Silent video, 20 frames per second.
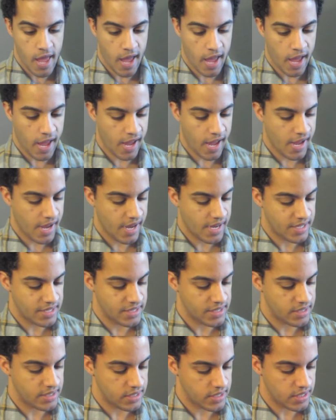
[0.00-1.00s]

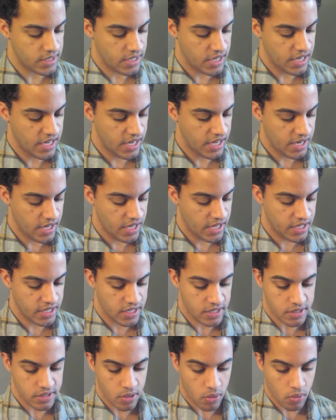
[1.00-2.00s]
and it
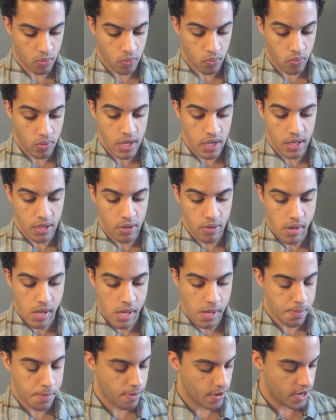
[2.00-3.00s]
is really,
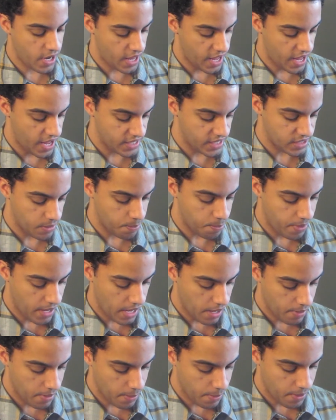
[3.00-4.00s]
really pretty. It's a
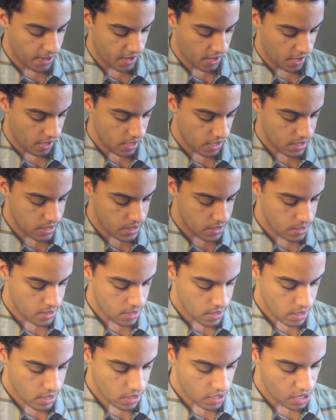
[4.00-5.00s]
baby pink
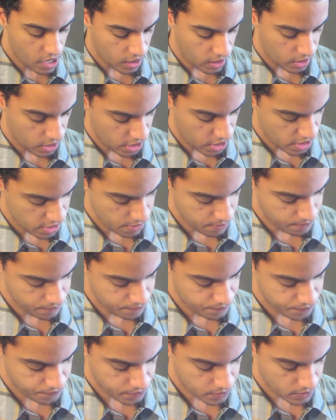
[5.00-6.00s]
color,
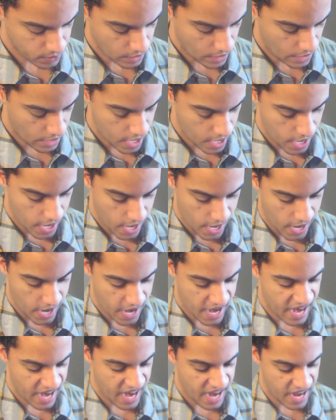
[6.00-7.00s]

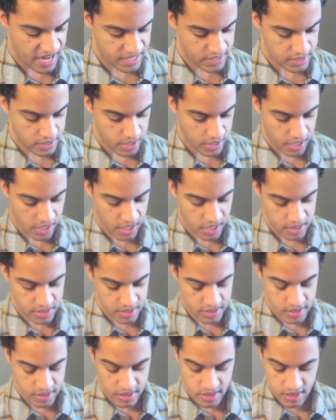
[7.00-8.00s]
and
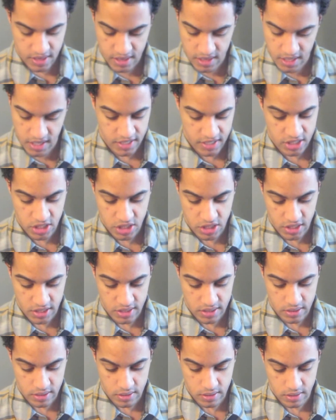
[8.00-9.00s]
it's
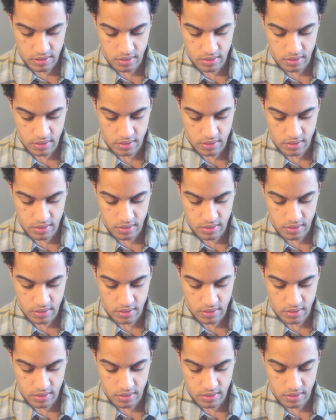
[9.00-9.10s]
just